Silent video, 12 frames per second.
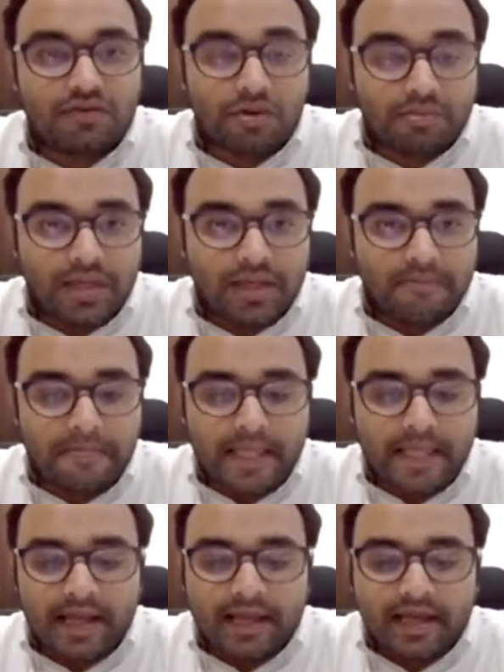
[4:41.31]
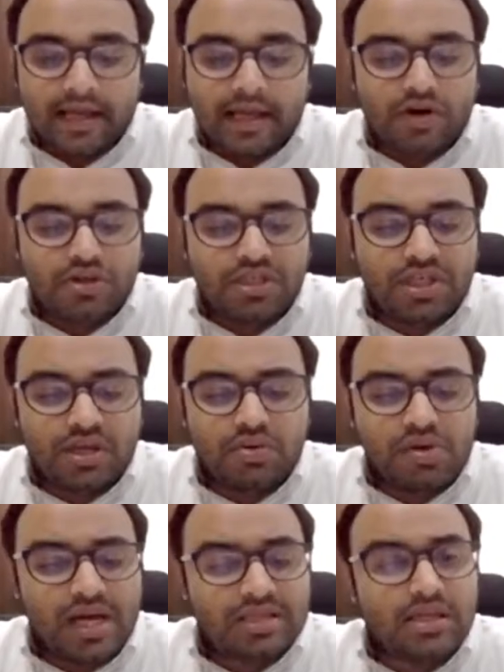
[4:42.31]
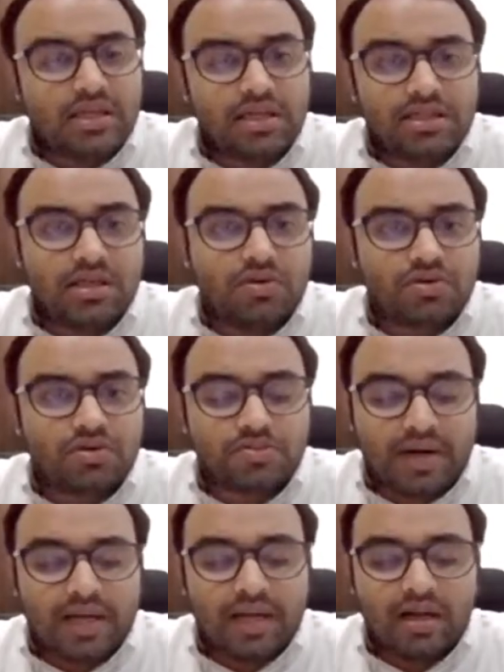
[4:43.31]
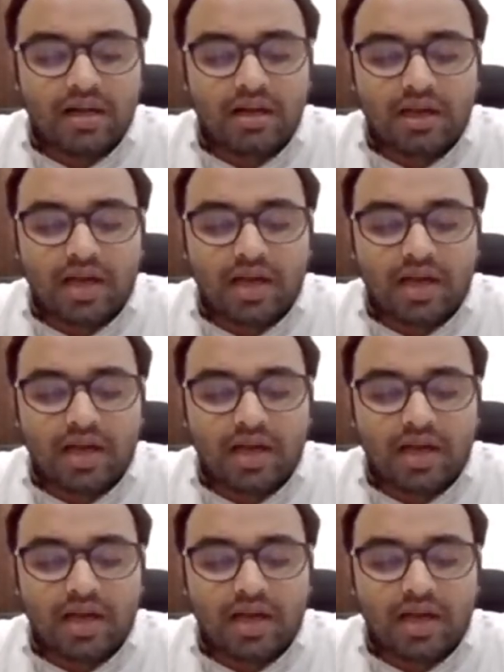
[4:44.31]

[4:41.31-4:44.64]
For me, he or she who has the reason to smile